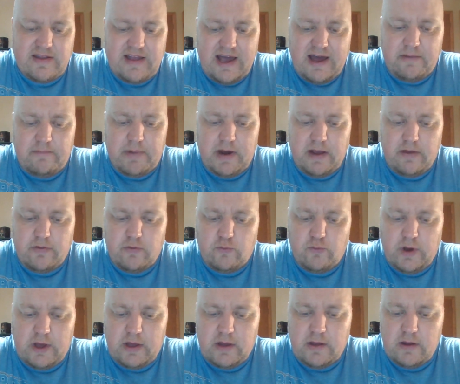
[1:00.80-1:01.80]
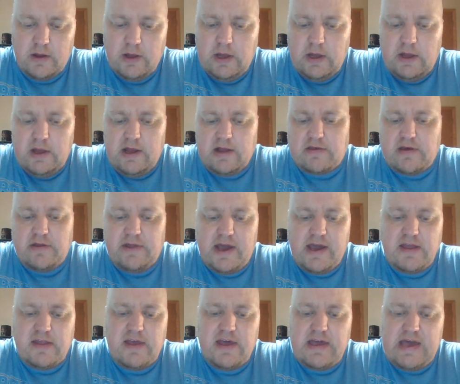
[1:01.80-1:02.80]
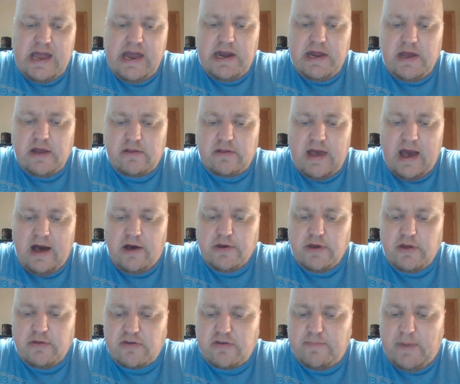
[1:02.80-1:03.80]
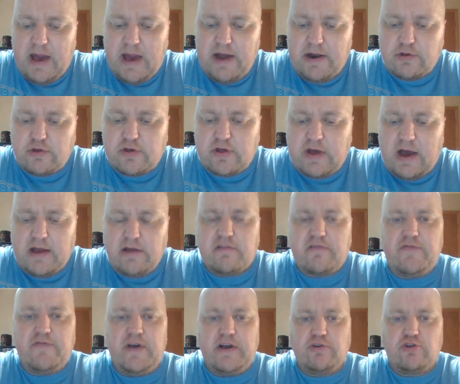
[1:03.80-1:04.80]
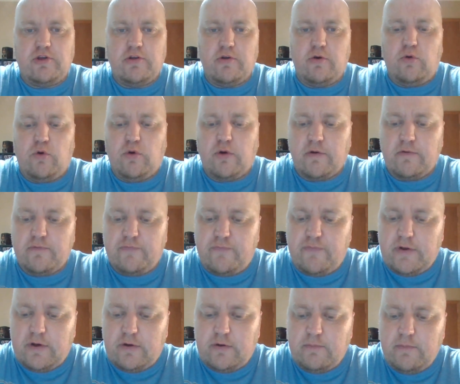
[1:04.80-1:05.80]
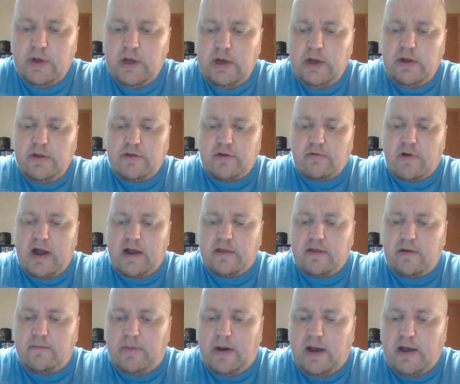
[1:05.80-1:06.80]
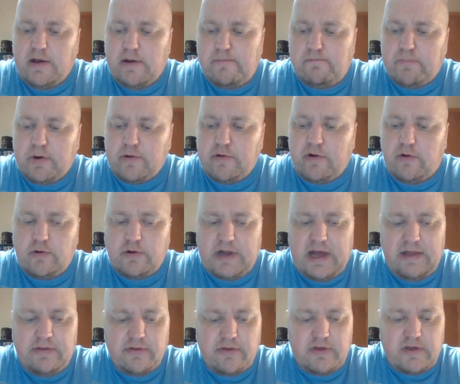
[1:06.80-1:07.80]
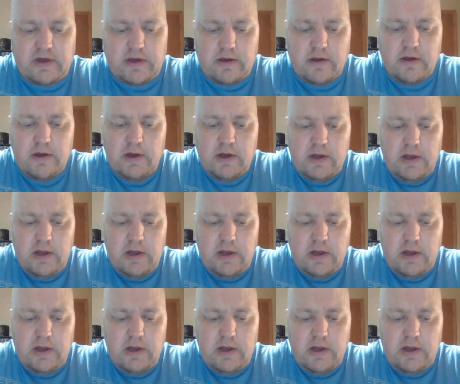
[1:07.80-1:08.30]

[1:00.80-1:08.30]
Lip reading: Dead, by the way. It's a 1980 Italian-Spanish science fiction horror film directed by Umberto Lenzi.